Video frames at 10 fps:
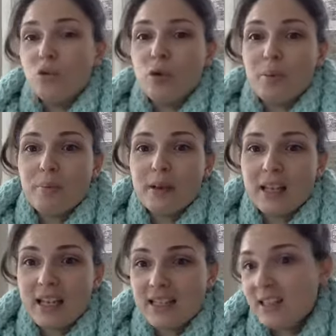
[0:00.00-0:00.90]

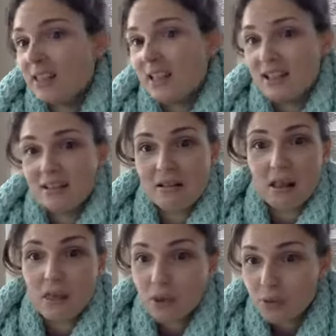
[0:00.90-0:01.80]
replacing
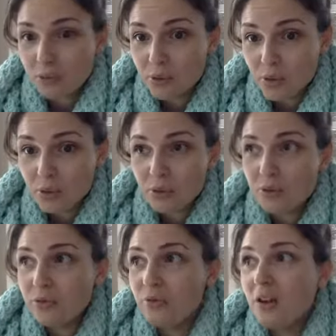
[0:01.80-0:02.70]
the
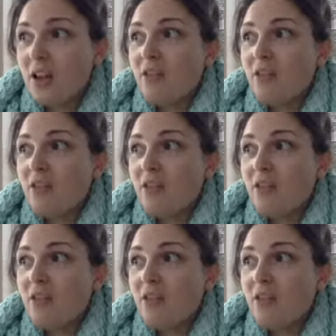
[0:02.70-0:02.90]
roof,